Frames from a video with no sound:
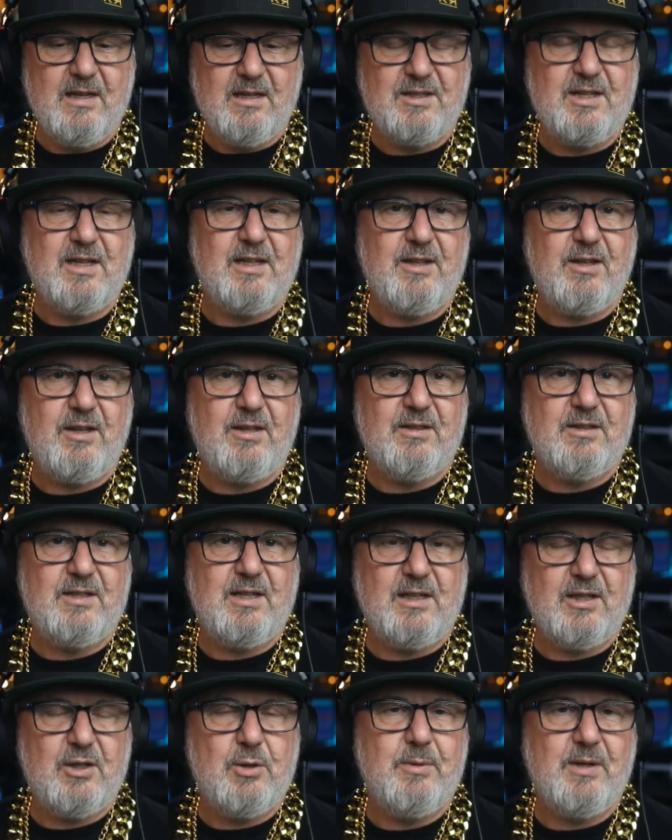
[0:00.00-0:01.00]

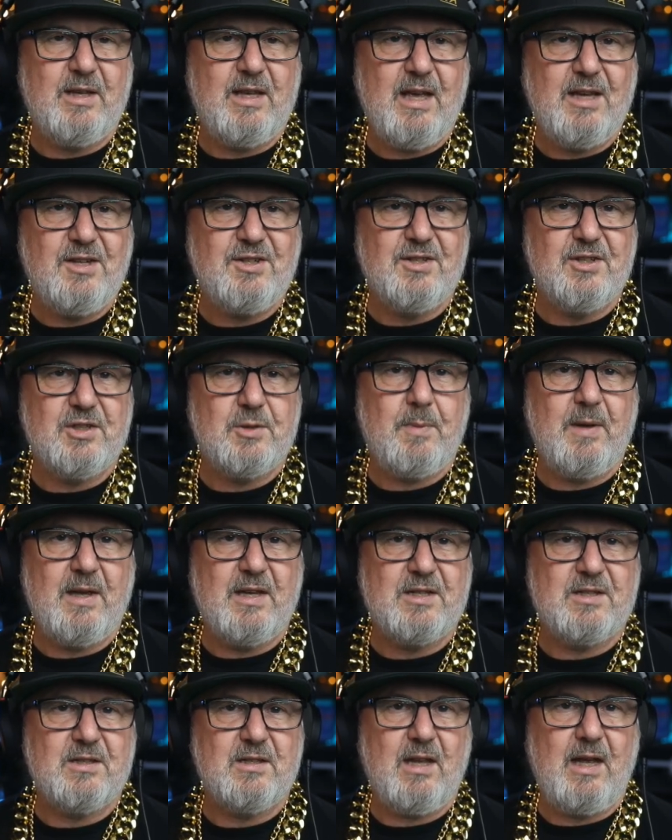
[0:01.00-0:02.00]
telecommunication
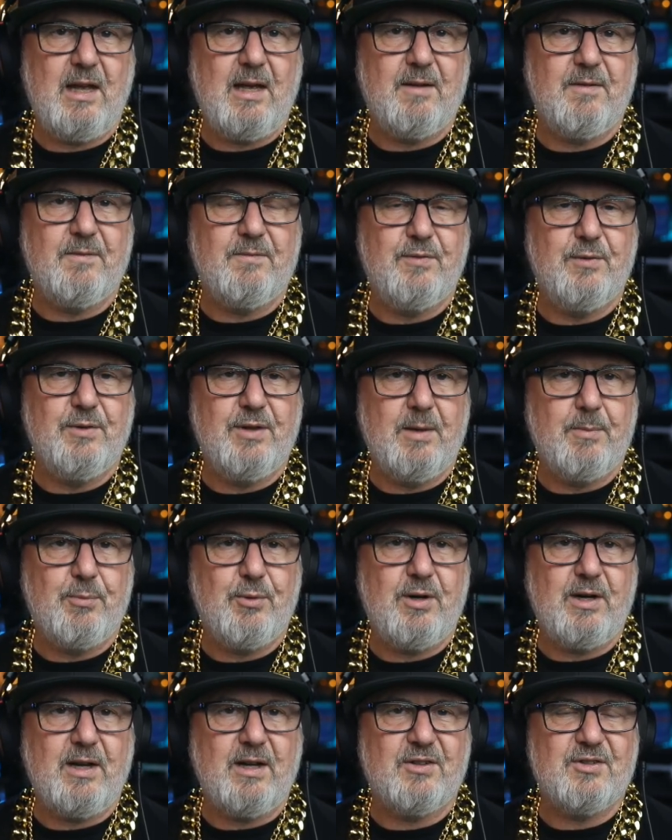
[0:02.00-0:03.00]
space for their
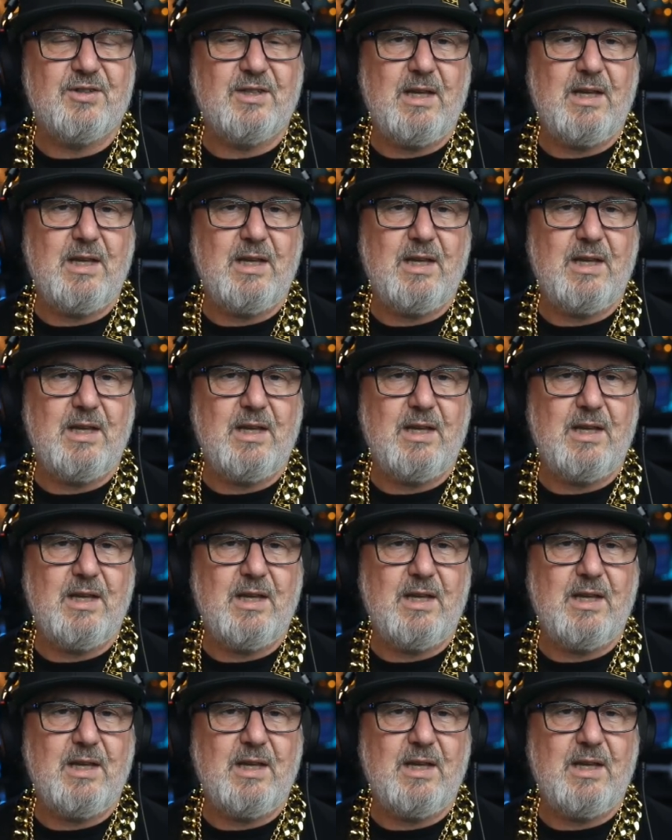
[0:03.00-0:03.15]
products.